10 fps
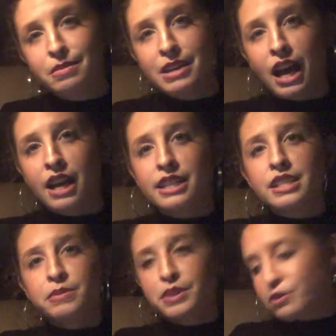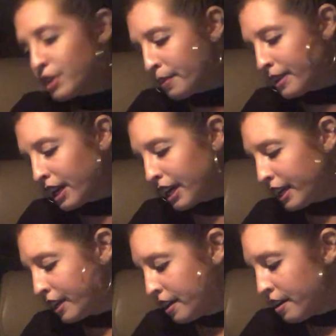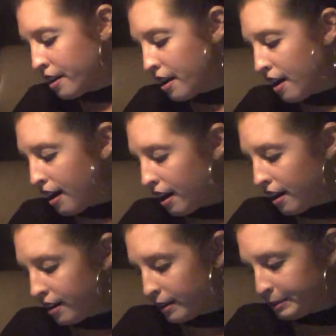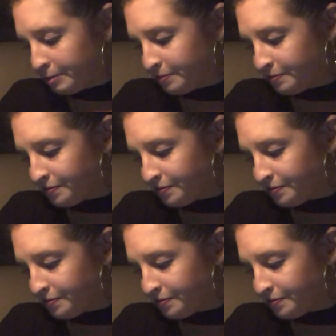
to be honest with you, Gemini, um,